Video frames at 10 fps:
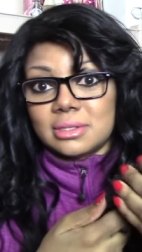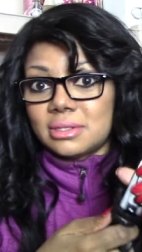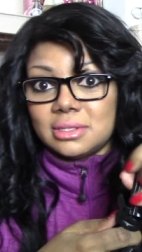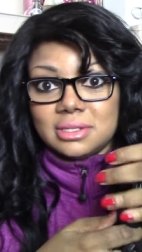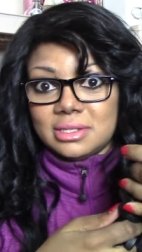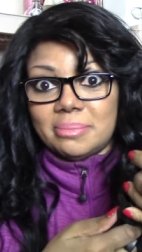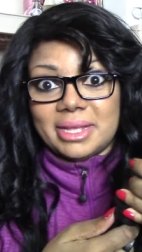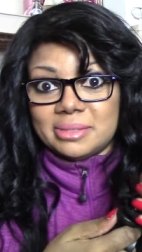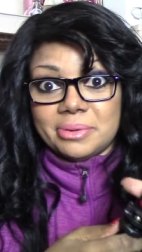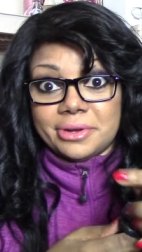this is the
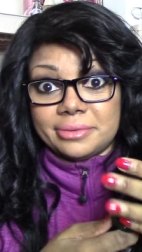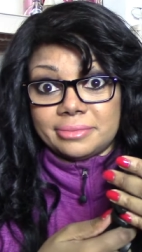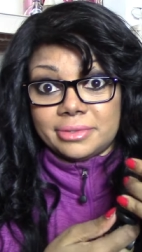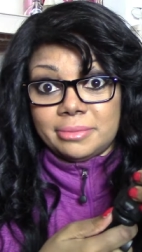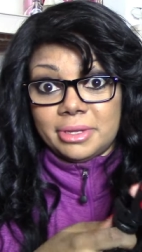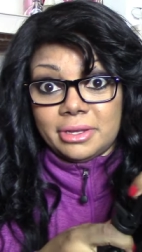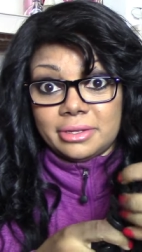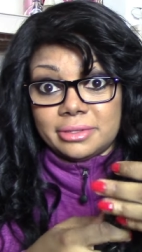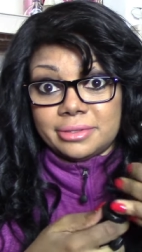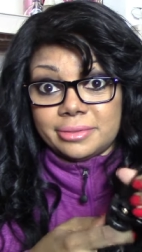best part to be
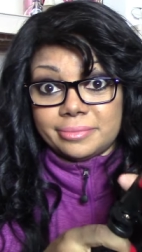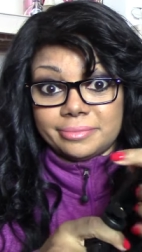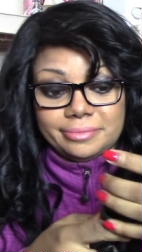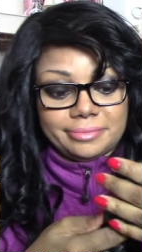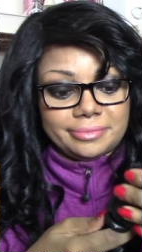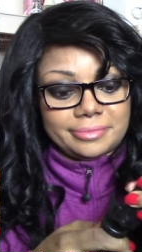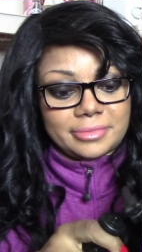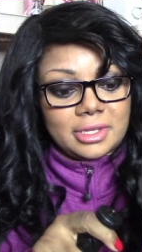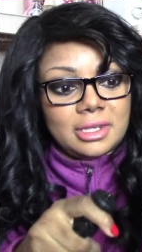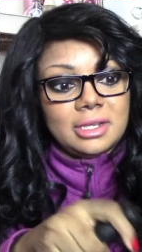honest
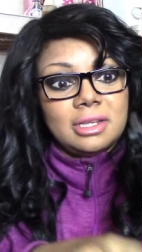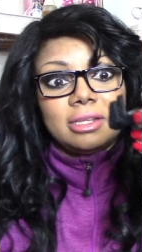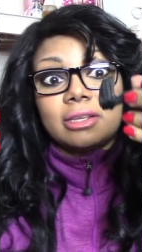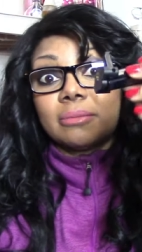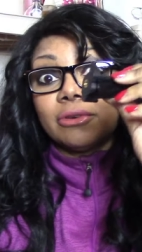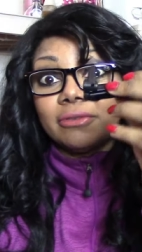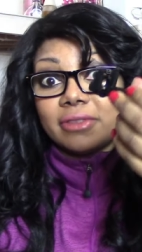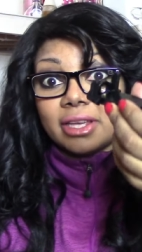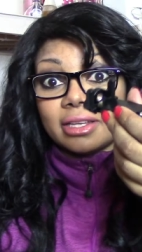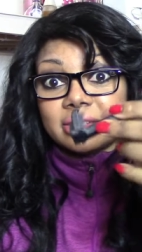you can move
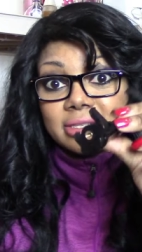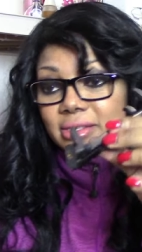this